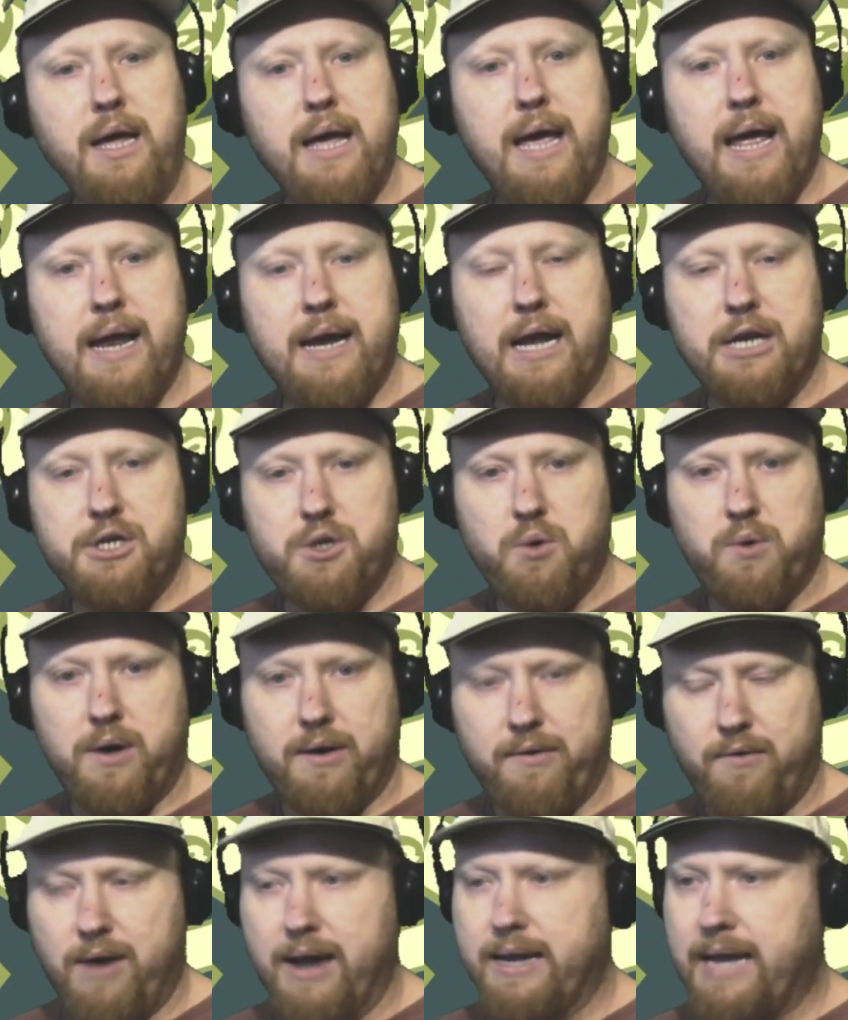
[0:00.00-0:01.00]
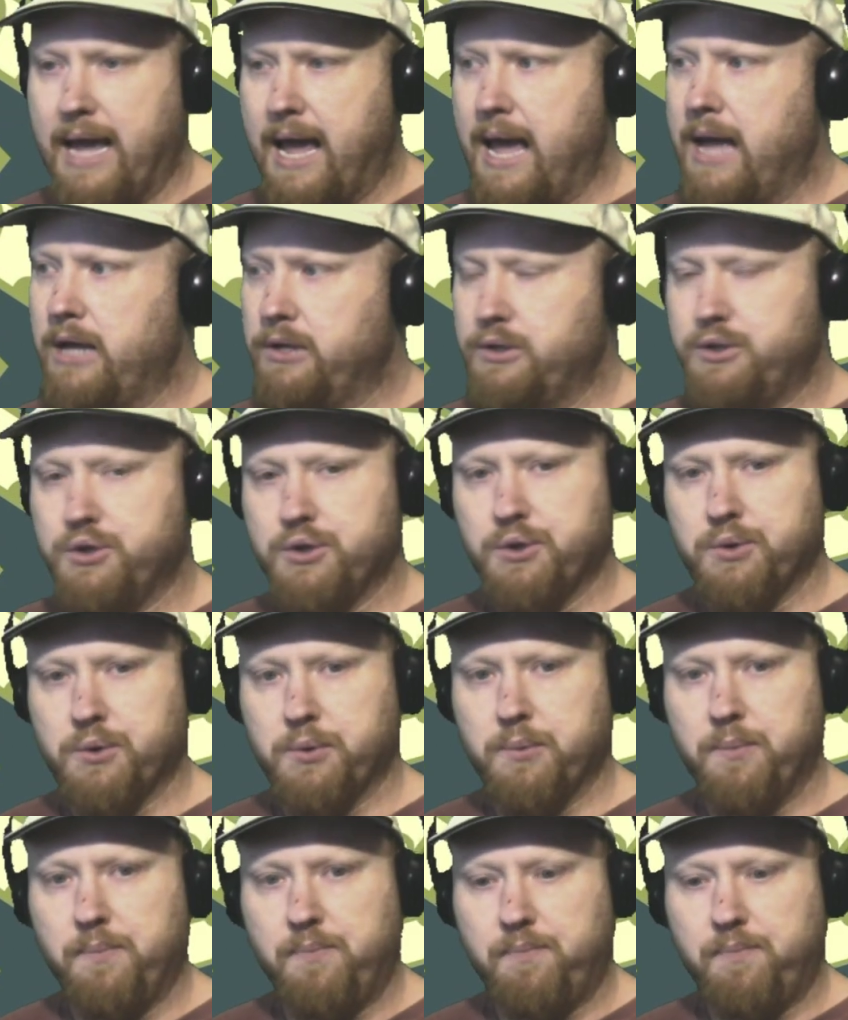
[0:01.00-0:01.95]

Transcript: And I do whatever I can to